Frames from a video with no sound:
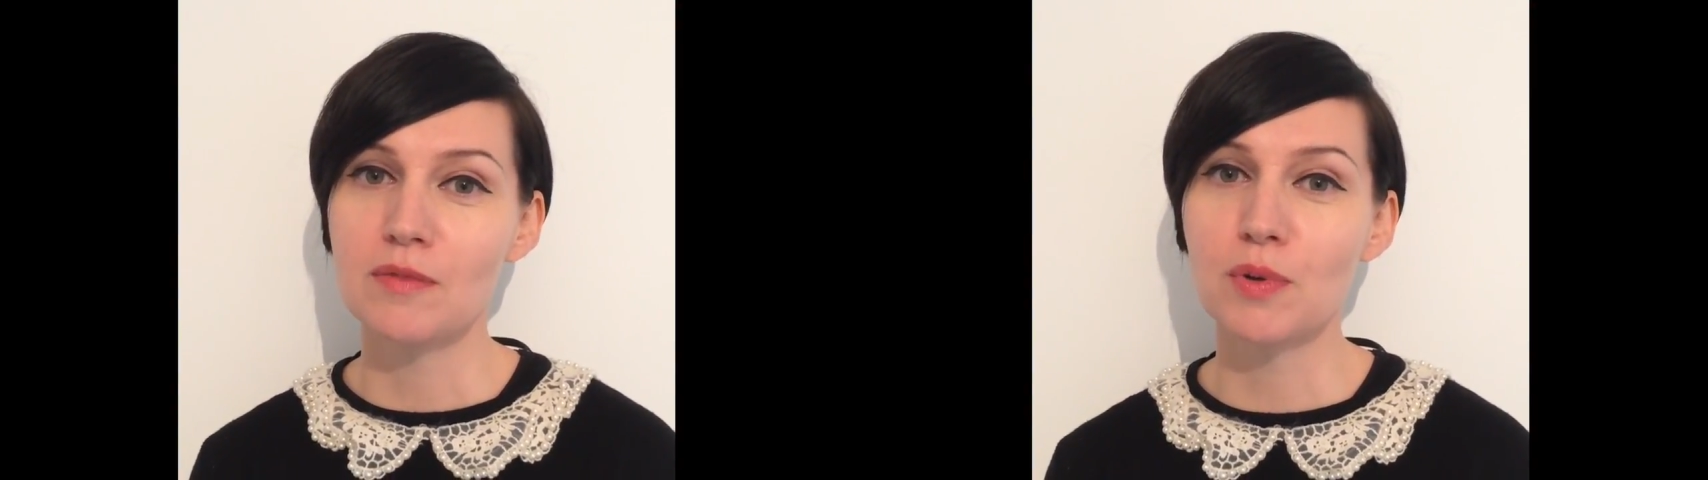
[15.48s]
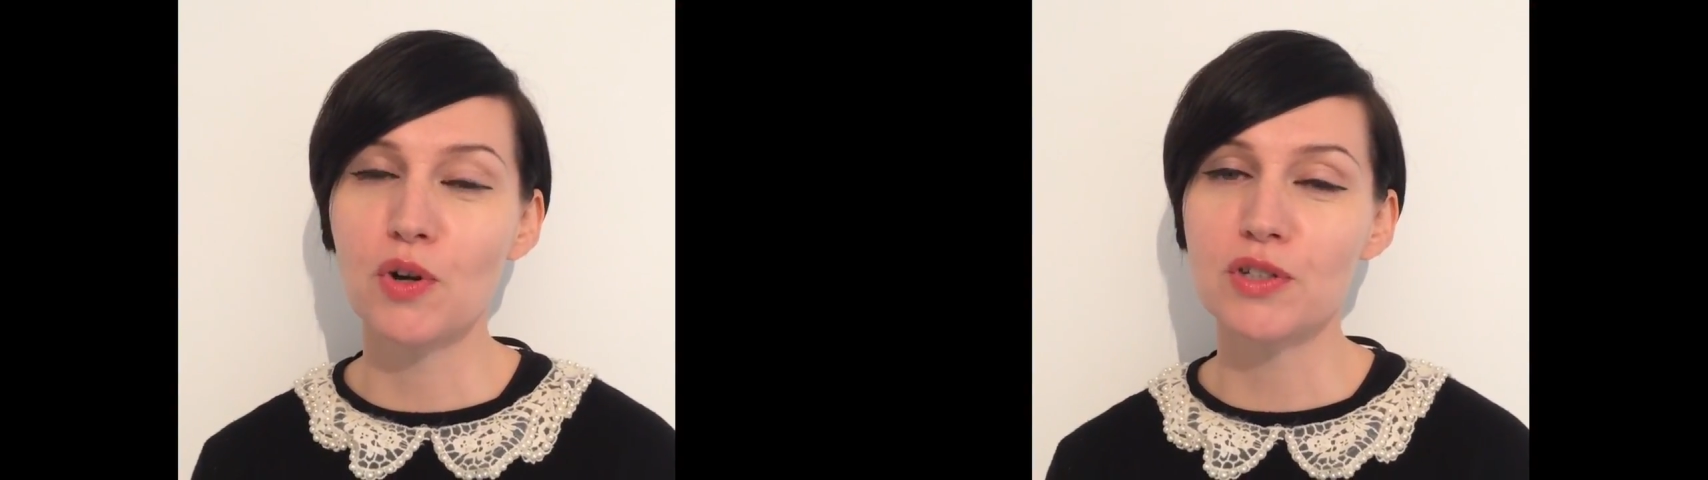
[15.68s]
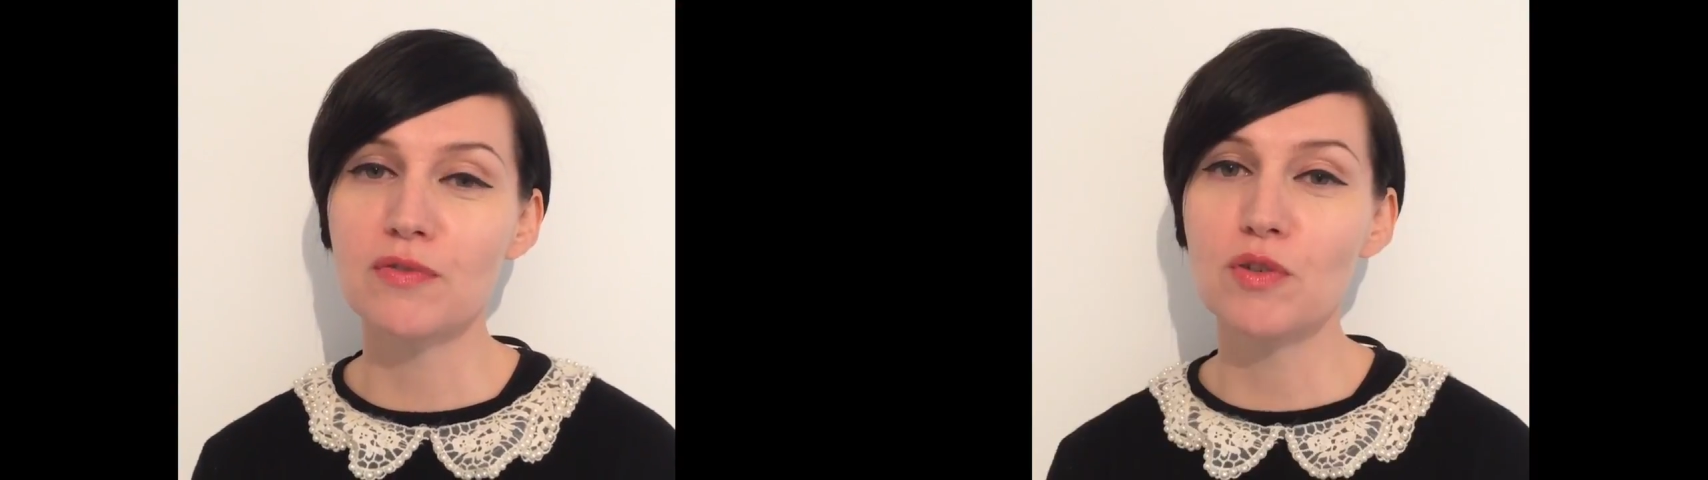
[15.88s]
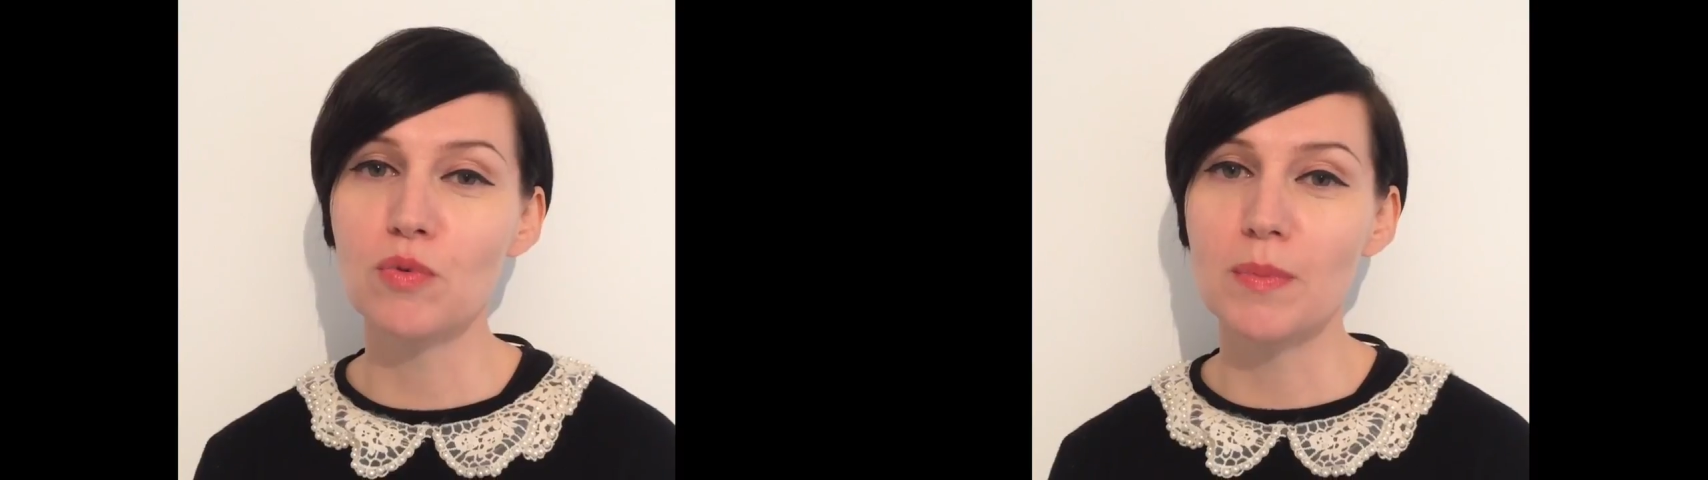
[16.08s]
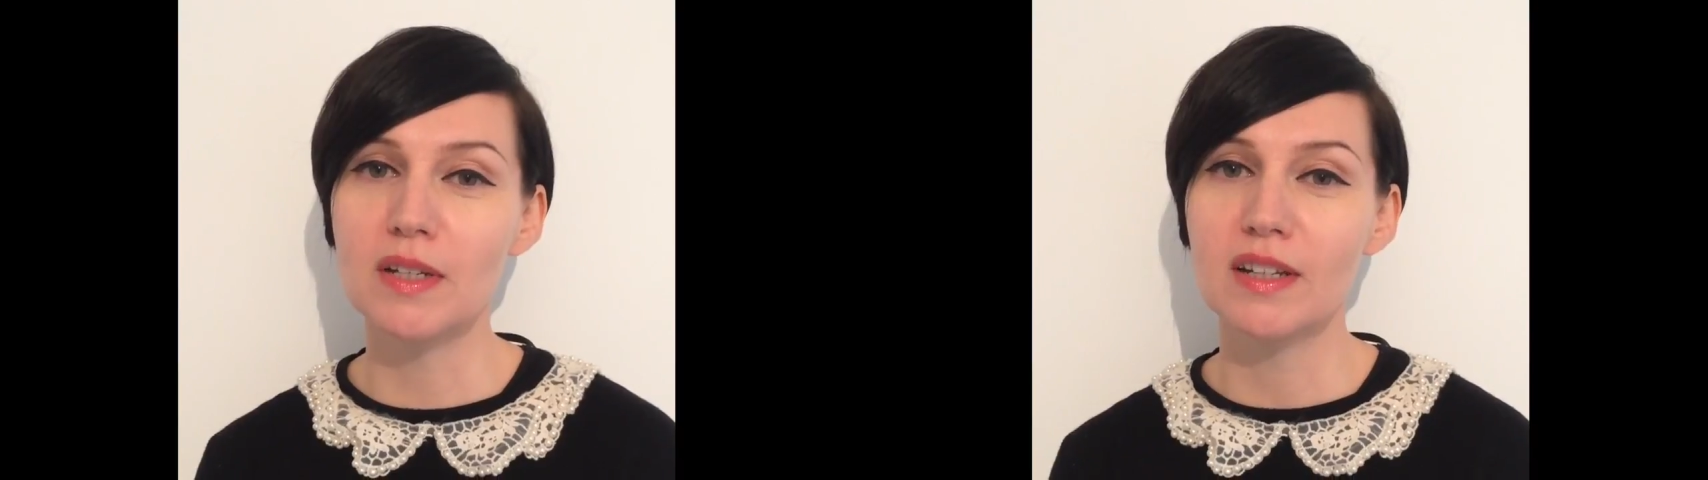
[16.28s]
is because of the
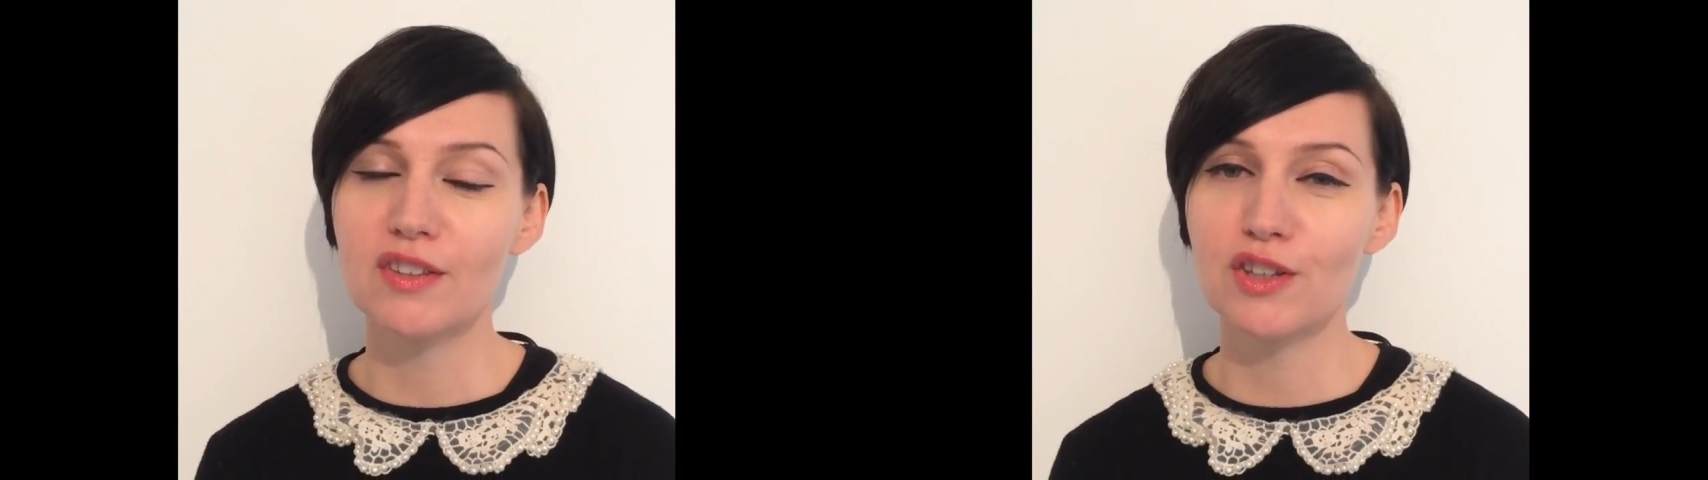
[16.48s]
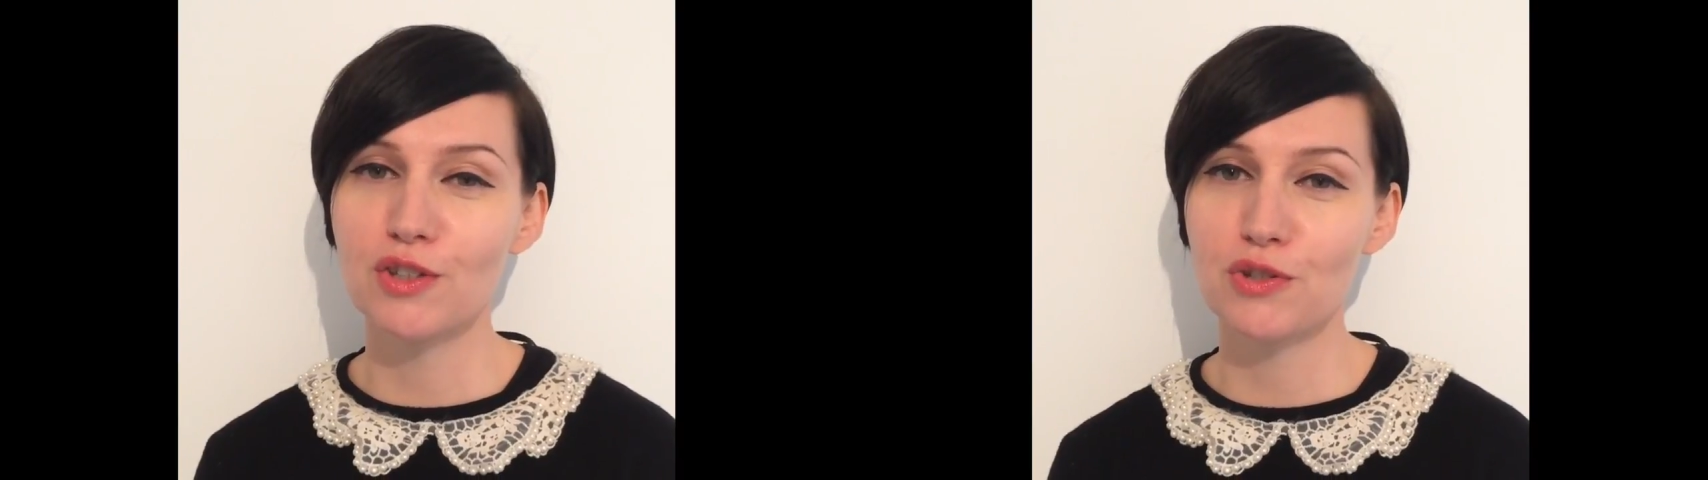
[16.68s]
woman that the